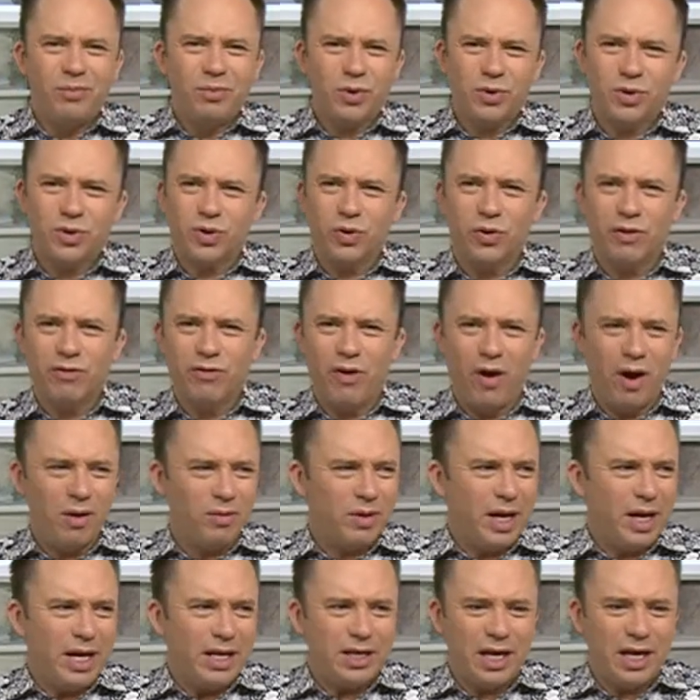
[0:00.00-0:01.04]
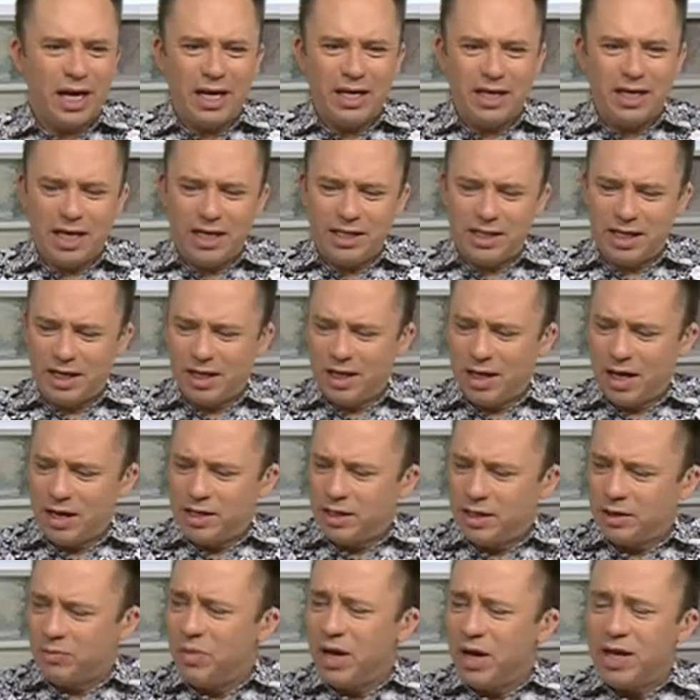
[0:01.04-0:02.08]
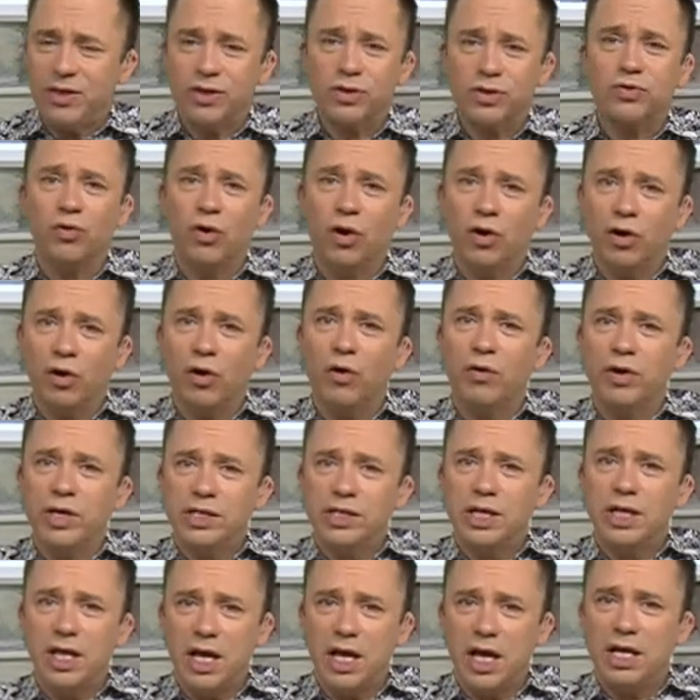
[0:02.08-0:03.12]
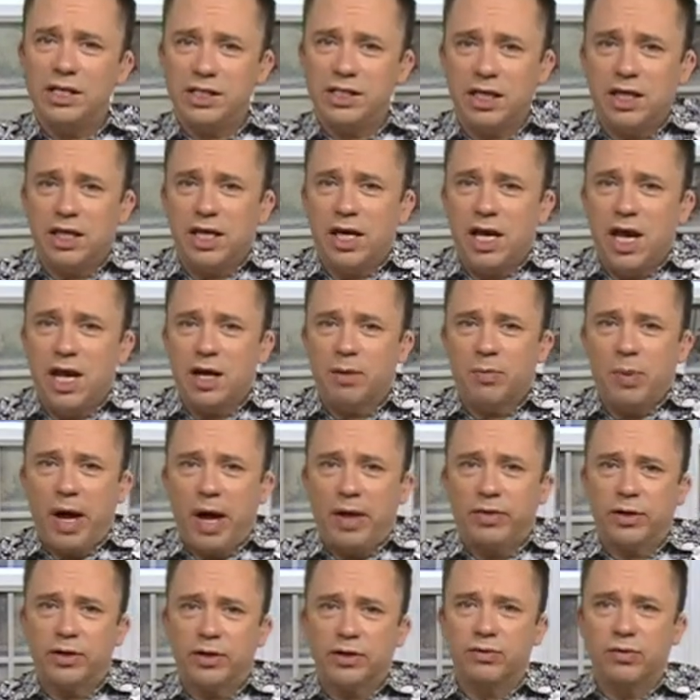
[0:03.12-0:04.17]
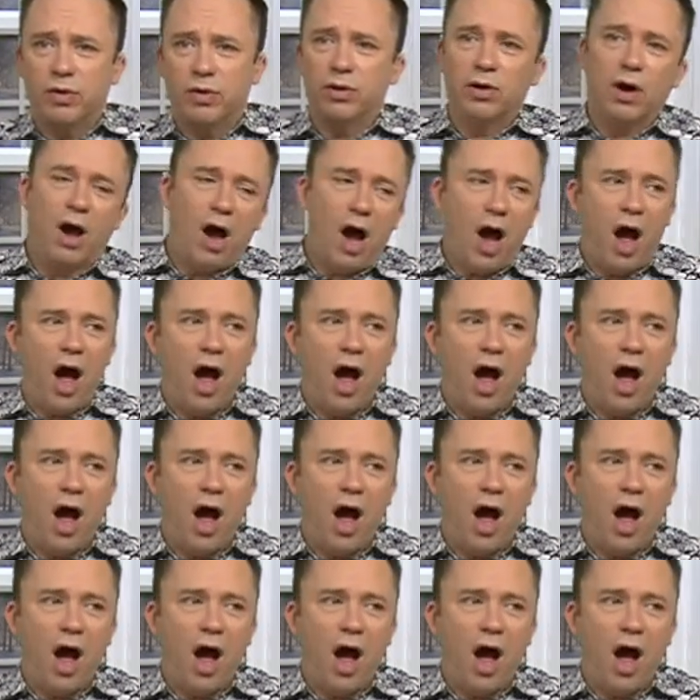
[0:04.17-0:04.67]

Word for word: I'm not sure if I, it, it, is, it, is it me that's wrong or is it, yeah. is it the ink pad that's wrong?